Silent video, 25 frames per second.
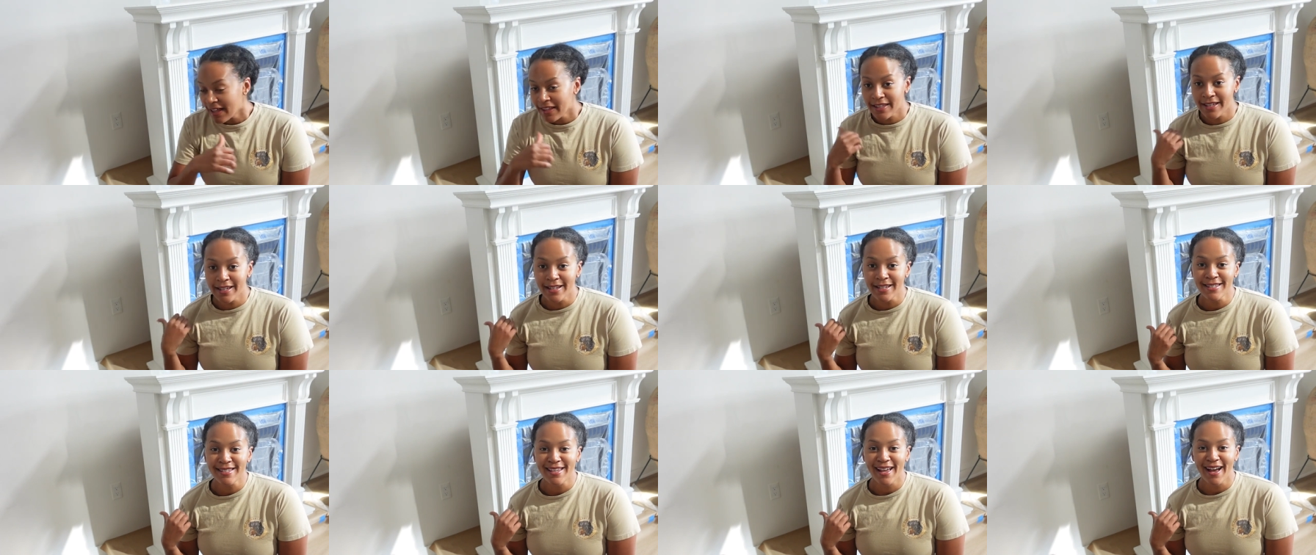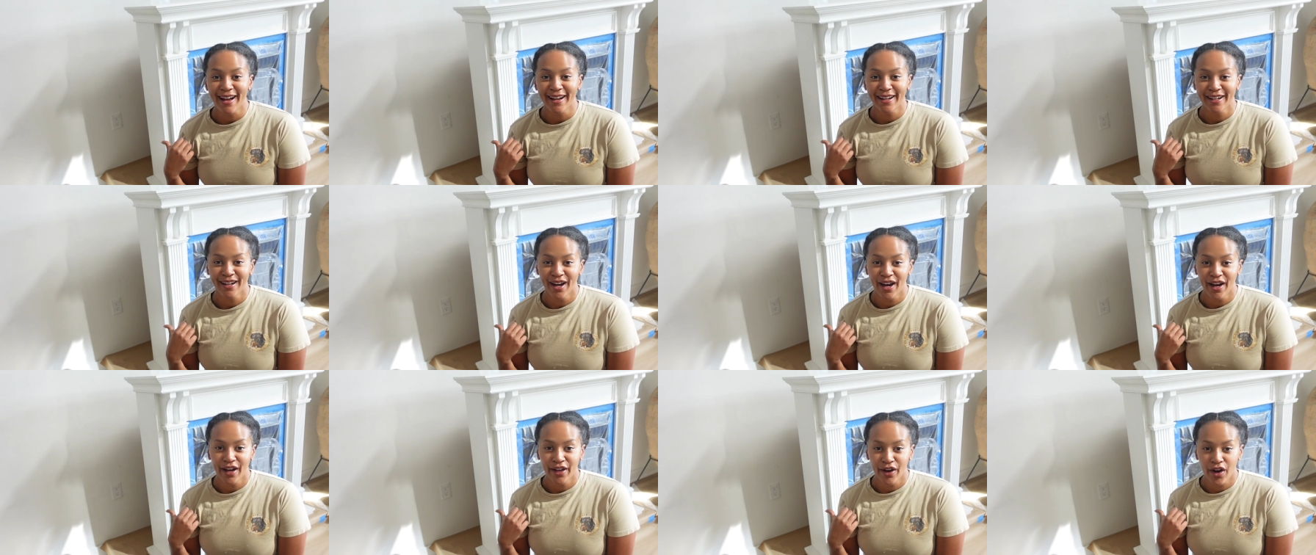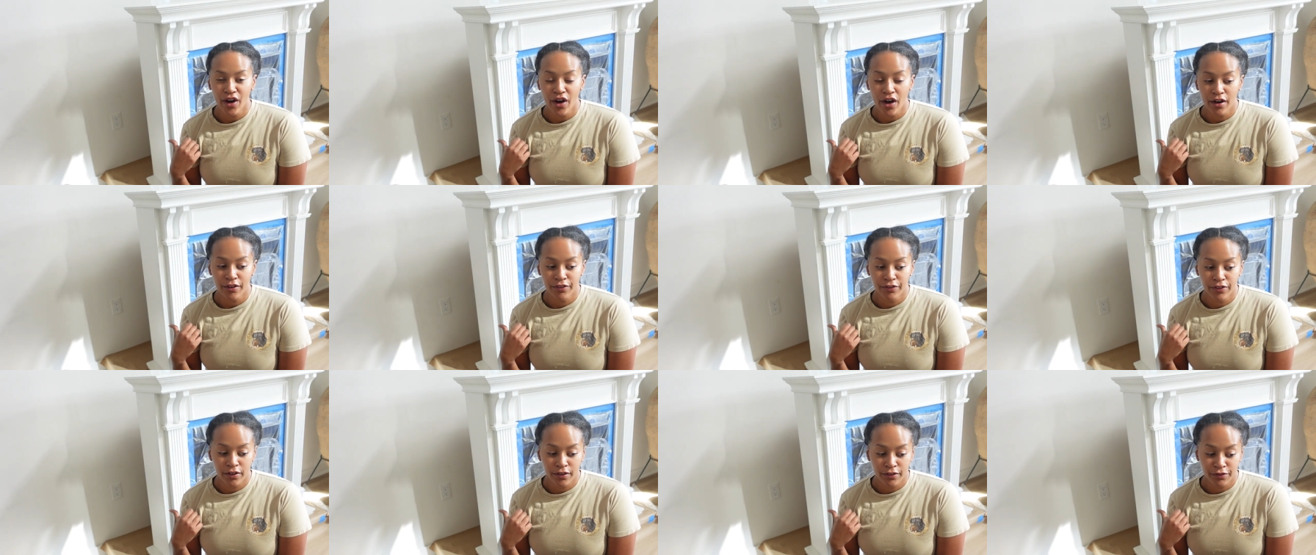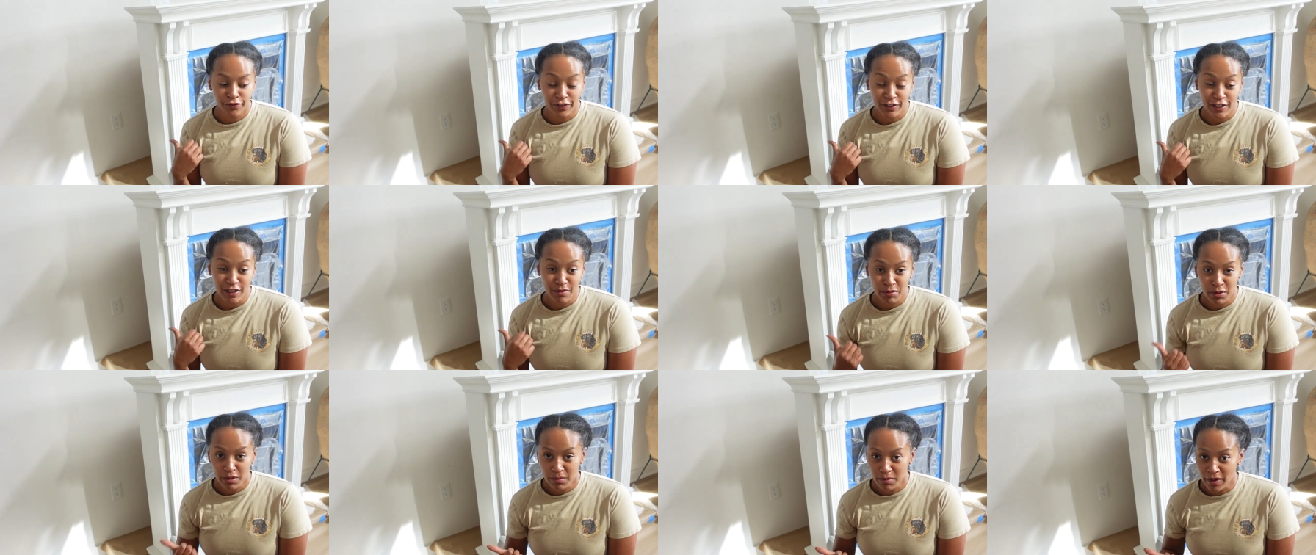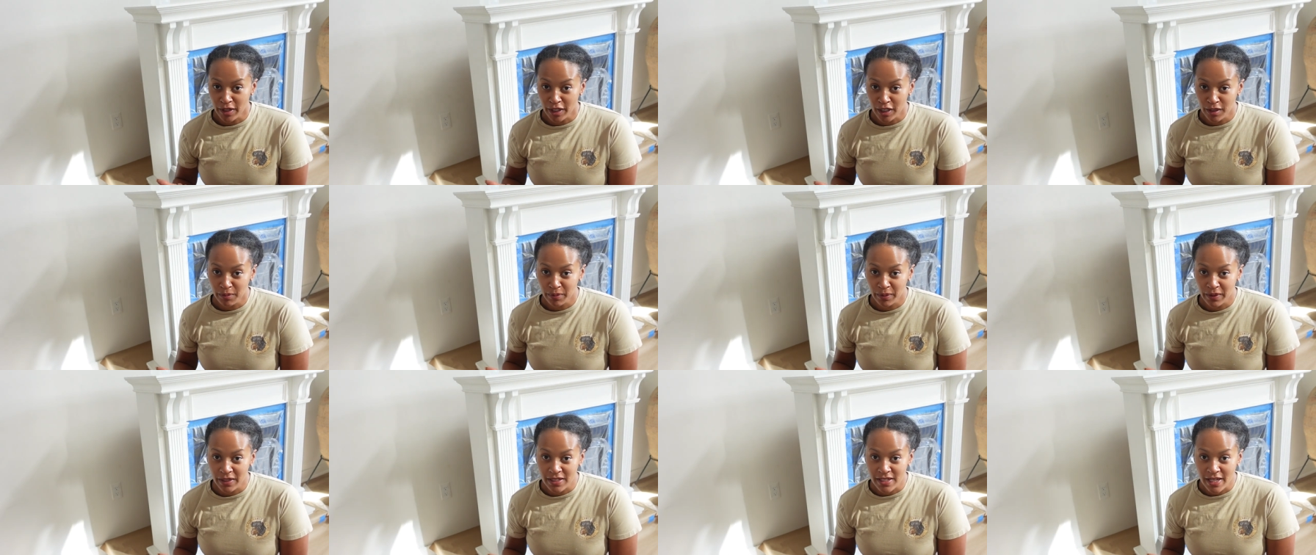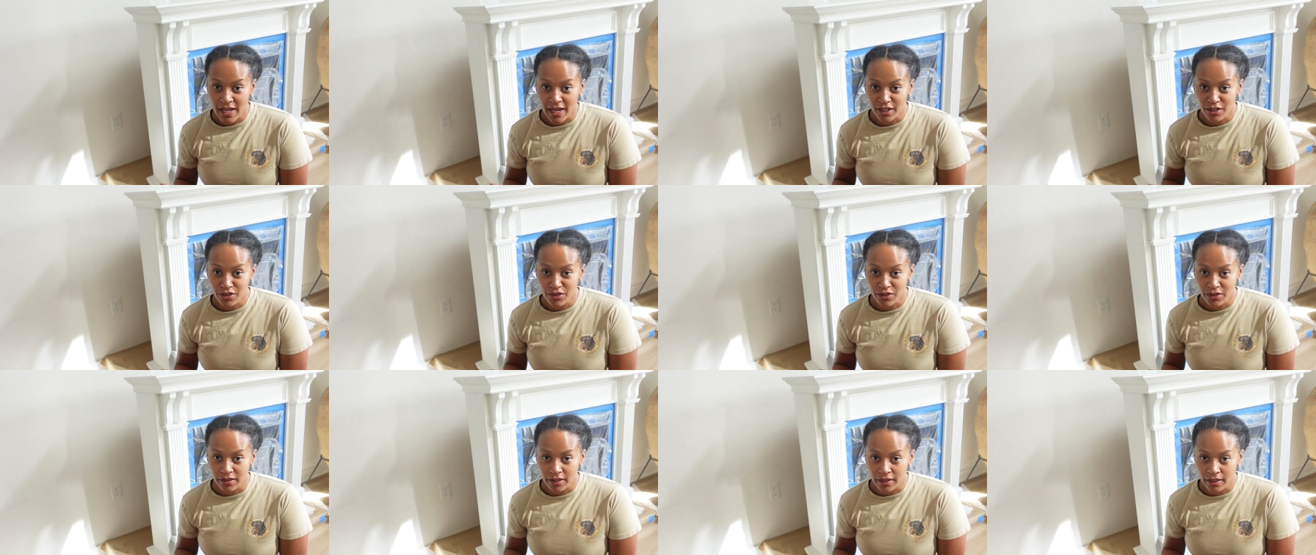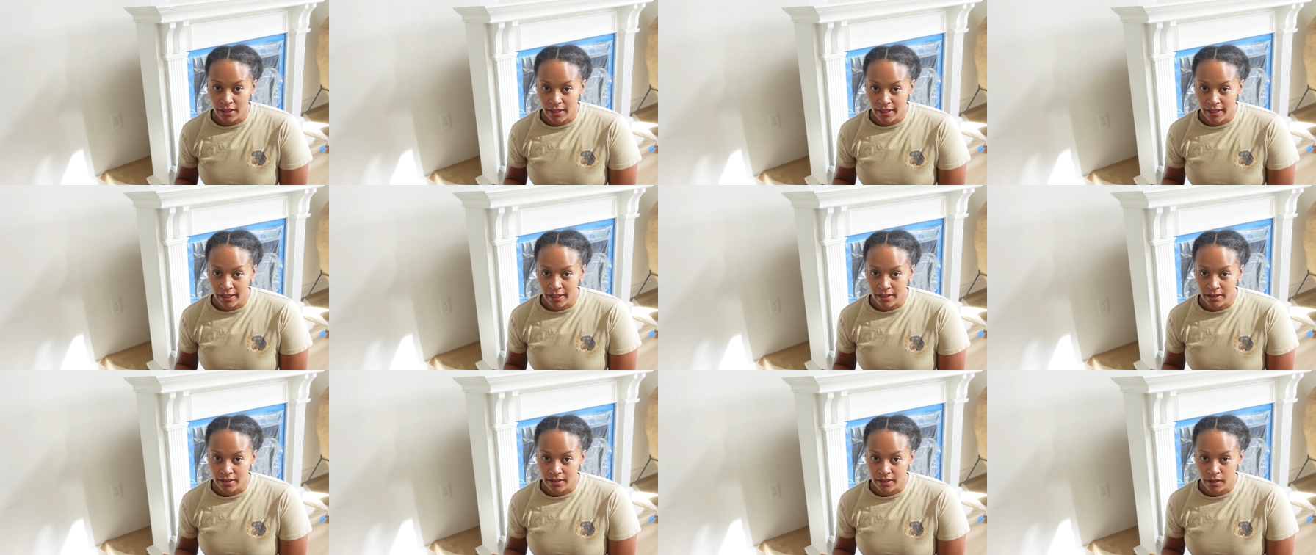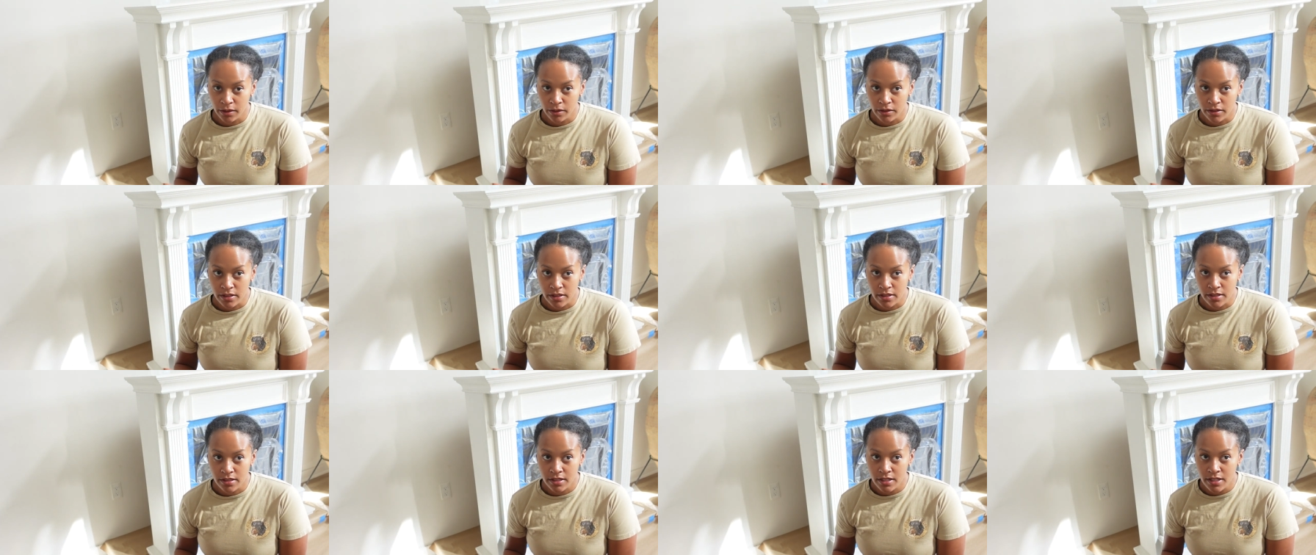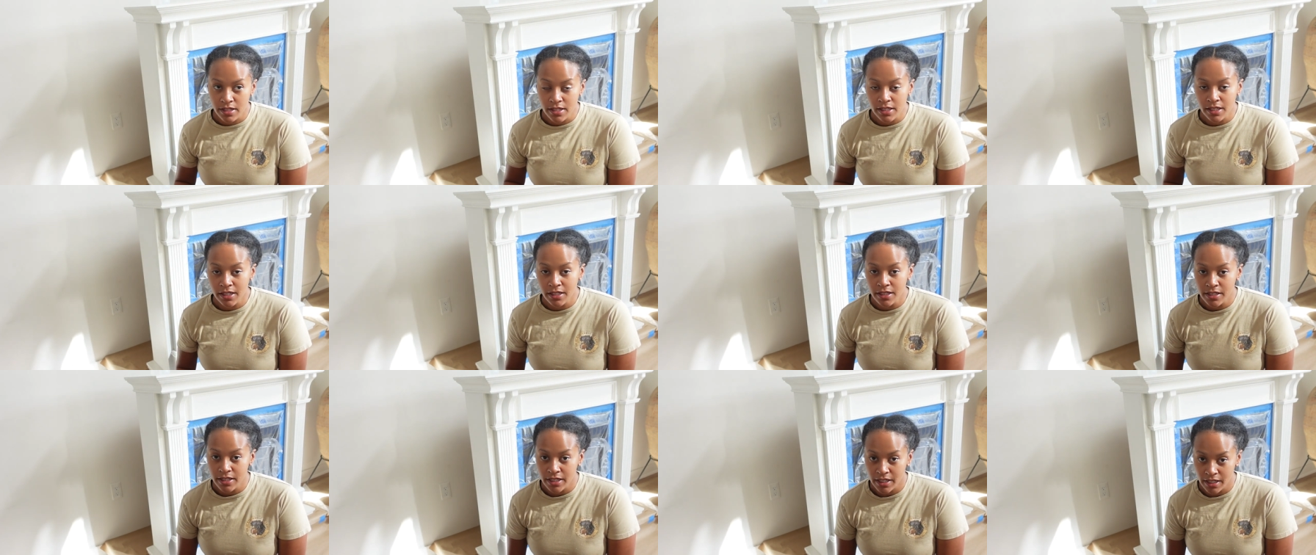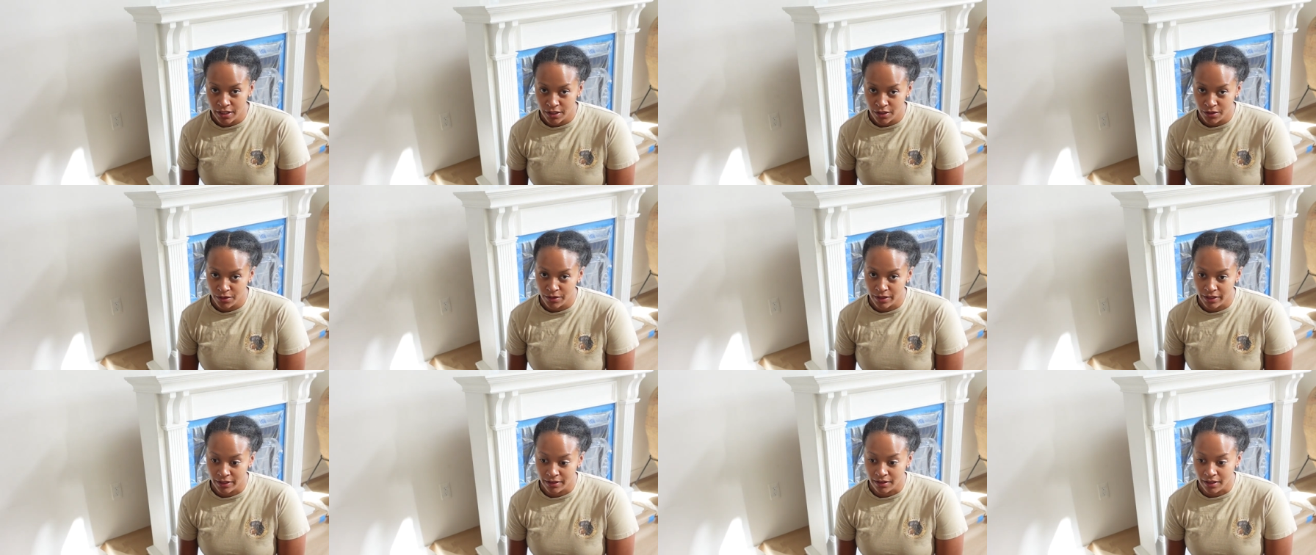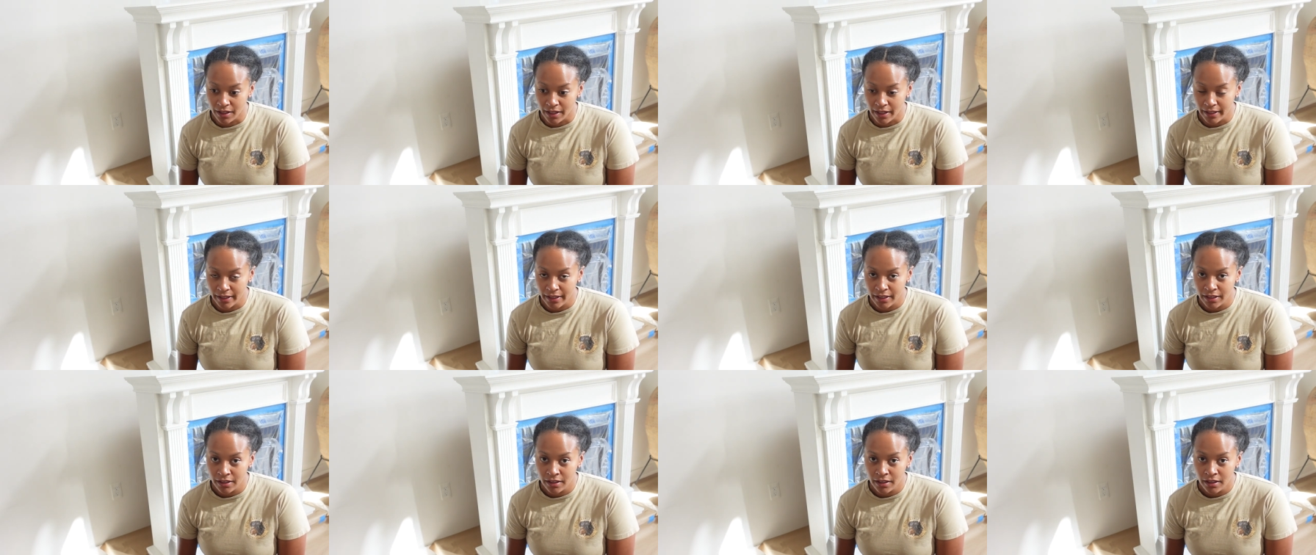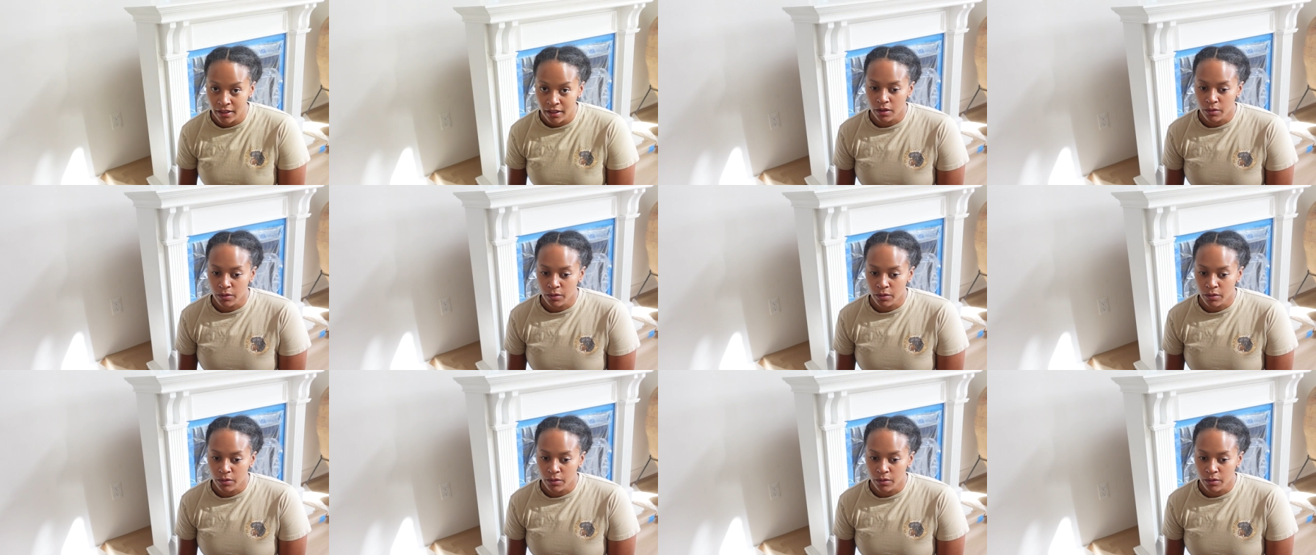this I got off of Facebook Marketplace actually, and it is discontinued online.